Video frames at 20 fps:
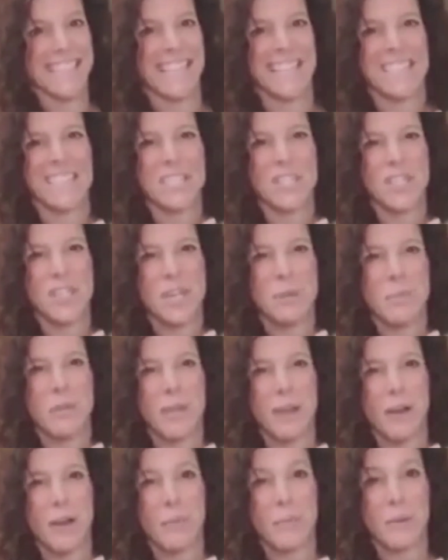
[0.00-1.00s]
It's cheap
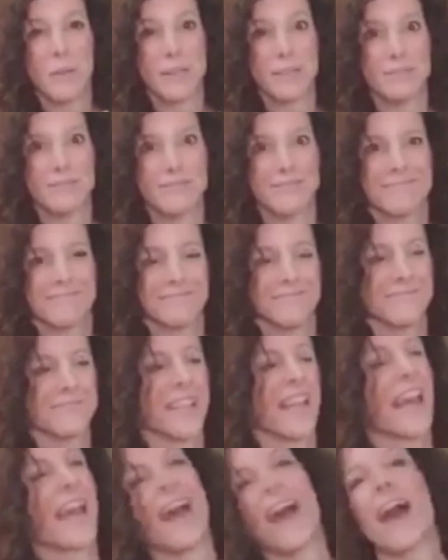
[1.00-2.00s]
therapy.
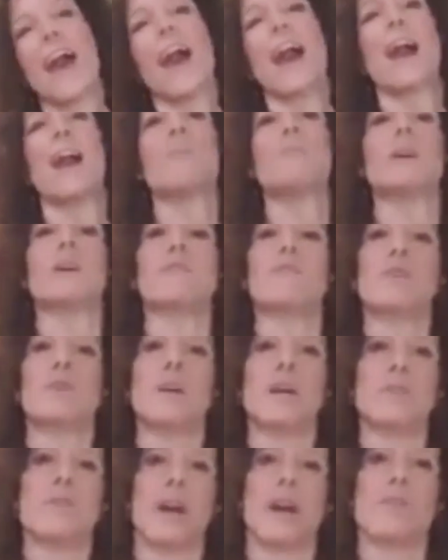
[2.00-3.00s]
If you
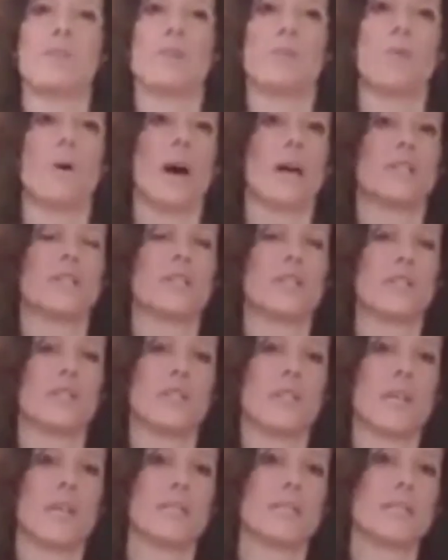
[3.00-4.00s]
have ever watched
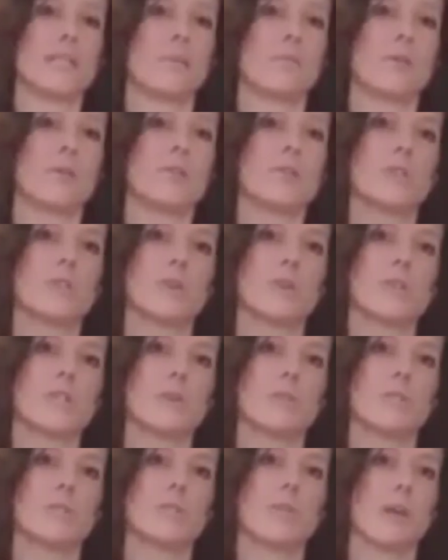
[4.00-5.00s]
Suzanne Summers, you know she
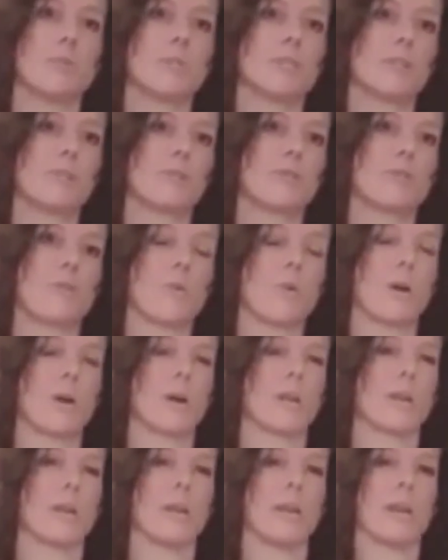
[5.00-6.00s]
was famous for
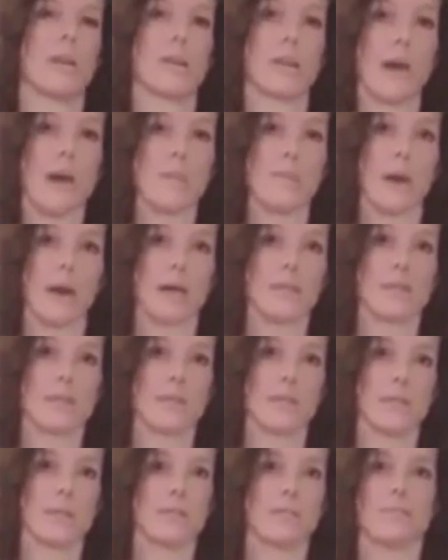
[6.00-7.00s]
the Thigh
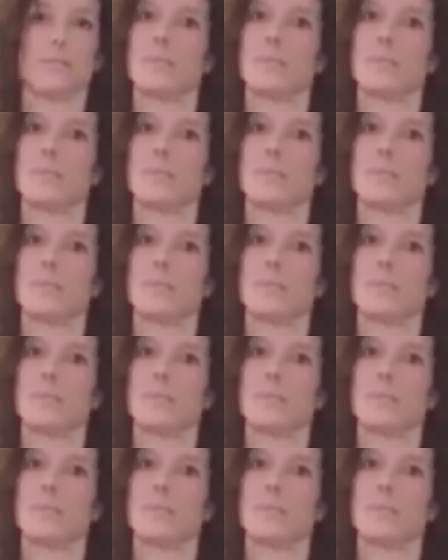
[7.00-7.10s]
Master.